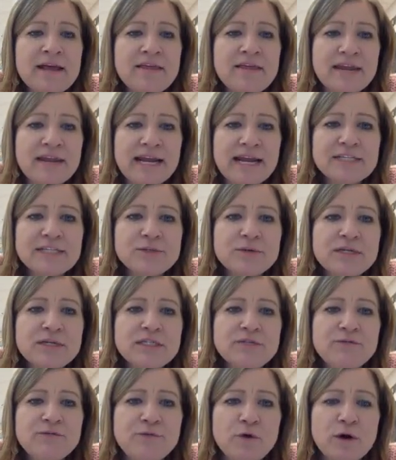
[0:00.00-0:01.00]
The next one
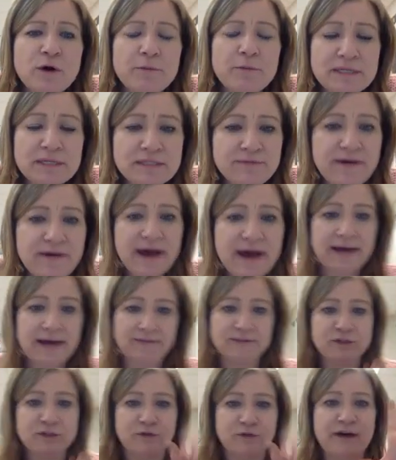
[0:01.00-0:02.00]
is 4 plus
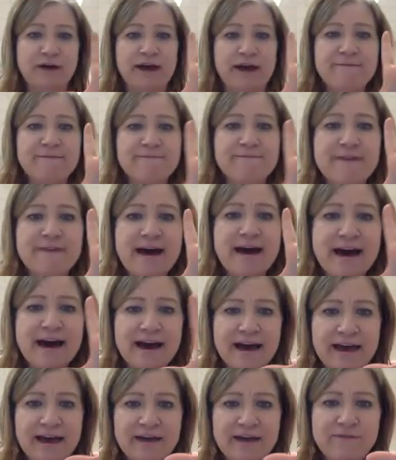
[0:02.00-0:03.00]
5. So if I have
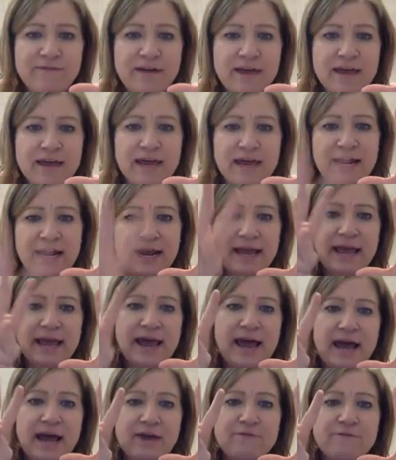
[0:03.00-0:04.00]
5 and I
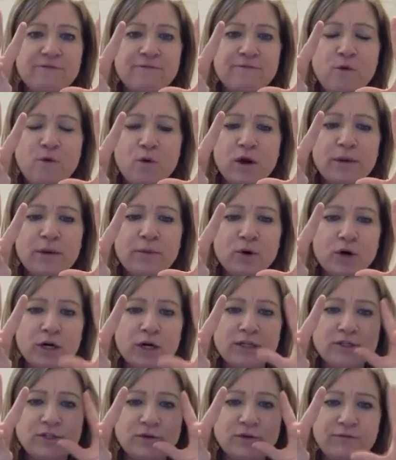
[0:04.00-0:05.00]
add 4
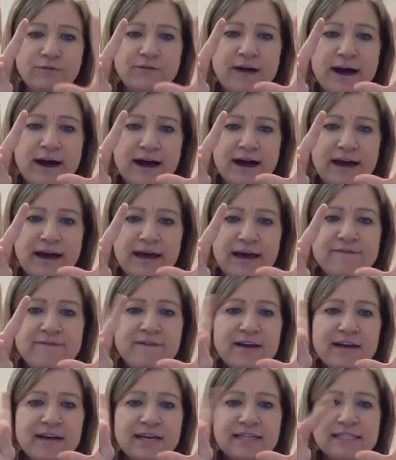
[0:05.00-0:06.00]
more, so 5,
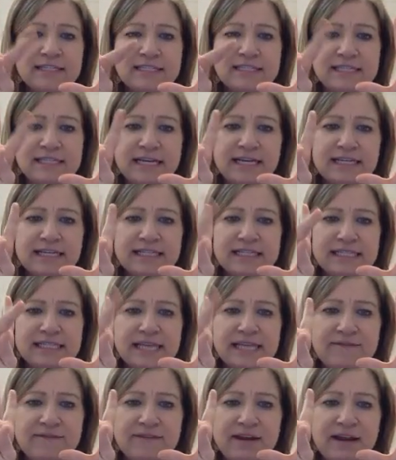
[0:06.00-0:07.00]
6,
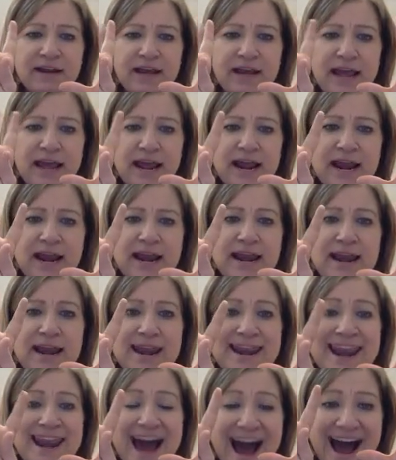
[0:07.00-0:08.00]
7, 8,
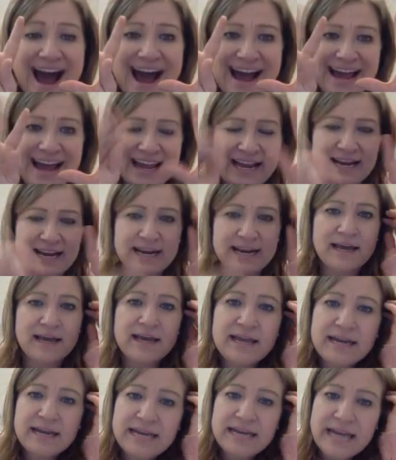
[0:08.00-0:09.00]
9.
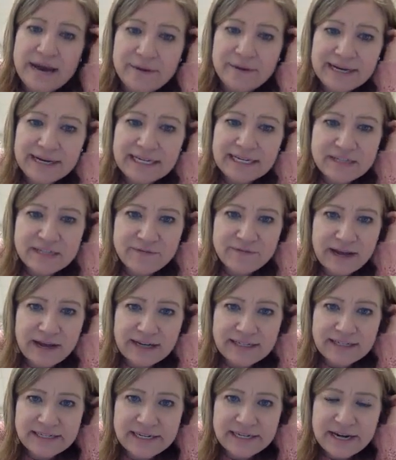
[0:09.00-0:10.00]
Now I need to
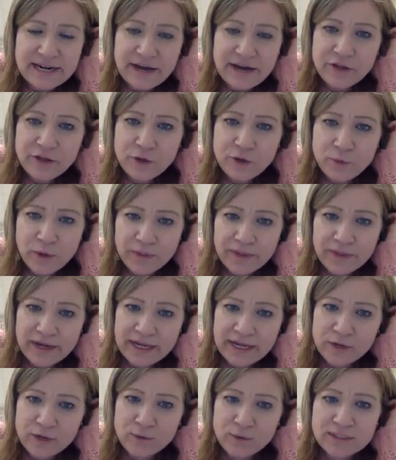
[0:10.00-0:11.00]
find another one
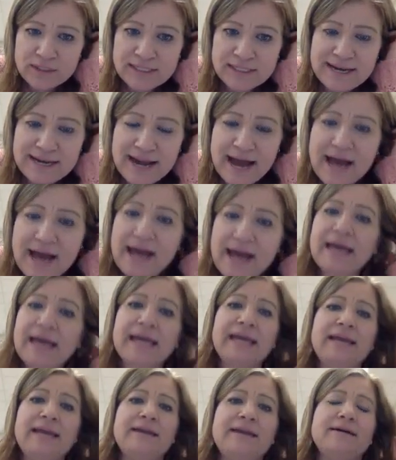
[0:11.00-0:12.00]
that equals
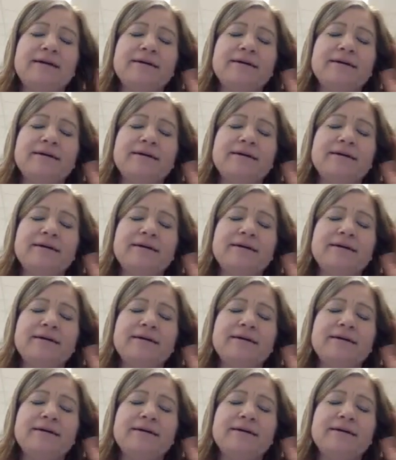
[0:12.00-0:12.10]
9.